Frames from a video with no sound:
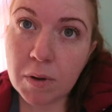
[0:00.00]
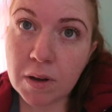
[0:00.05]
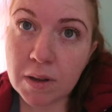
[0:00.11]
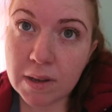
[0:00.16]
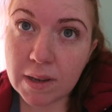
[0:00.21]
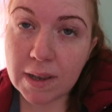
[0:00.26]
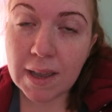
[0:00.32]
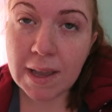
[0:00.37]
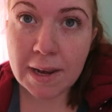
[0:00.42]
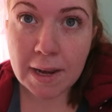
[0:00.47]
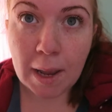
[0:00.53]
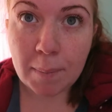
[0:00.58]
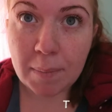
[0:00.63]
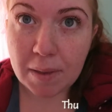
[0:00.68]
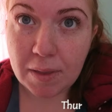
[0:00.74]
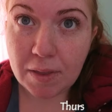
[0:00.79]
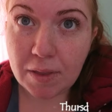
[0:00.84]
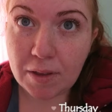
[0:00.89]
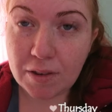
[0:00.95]
morning and
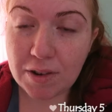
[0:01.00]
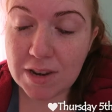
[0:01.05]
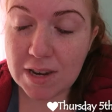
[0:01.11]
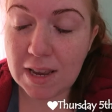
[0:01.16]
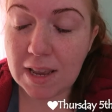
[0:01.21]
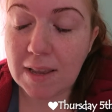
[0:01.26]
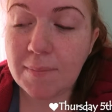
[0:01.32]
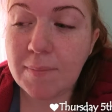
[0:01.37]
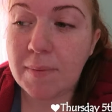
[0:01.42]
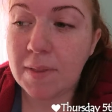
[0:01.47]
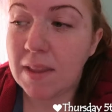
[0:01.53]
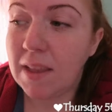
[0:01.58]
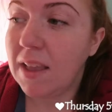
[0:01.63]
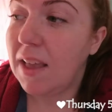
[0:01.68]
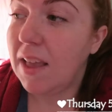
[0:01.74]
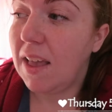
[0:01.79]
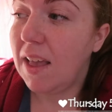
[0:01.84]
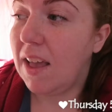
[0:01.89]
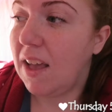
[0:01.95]
happy Thursday.
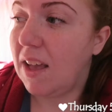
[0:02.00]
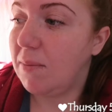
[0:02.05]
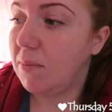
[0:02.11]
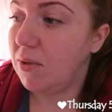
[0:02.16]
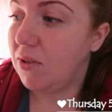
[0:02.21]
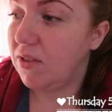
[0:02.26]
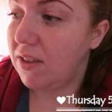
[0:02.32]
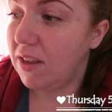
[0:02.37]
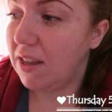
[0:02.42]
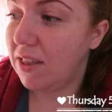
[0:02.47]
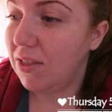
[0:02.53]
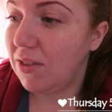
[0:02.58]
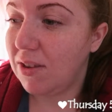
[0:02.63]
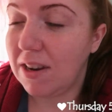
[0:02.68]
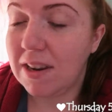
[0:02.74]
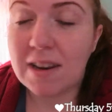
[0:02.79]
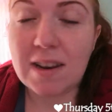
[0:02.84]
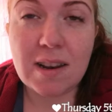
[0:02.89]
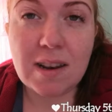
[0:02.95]
I'm going to start the
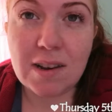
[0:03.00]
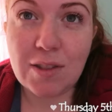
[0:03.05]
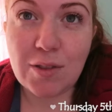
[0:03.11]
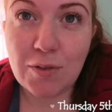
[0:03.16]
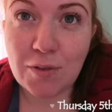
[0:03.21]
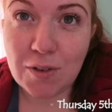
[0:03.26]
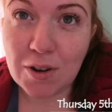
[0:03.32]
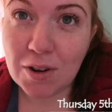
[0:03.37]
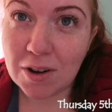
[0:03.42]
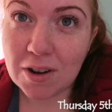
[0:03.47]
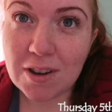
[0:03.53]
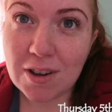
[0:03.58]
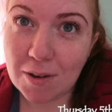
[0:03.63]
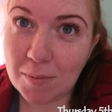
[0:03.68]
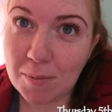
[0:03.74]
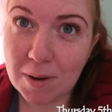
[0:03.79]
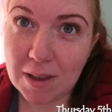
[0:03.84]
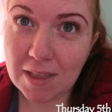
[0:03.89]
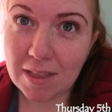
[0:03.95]
vlog
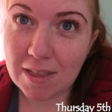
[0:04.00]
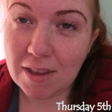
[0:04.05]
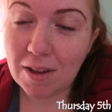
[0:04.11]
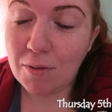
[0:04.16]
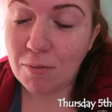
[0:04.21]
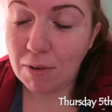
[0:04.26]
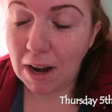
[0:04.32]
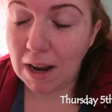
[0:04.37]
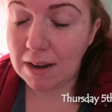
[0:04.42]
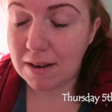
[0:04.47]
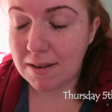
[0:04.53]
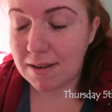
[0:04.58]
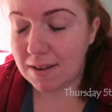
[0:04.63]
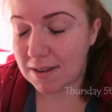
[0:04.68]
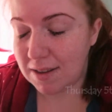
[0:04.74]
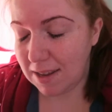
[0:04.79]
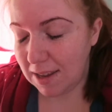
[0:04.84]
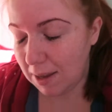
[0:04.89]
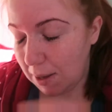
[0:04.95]
with a
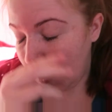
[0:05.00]
rant.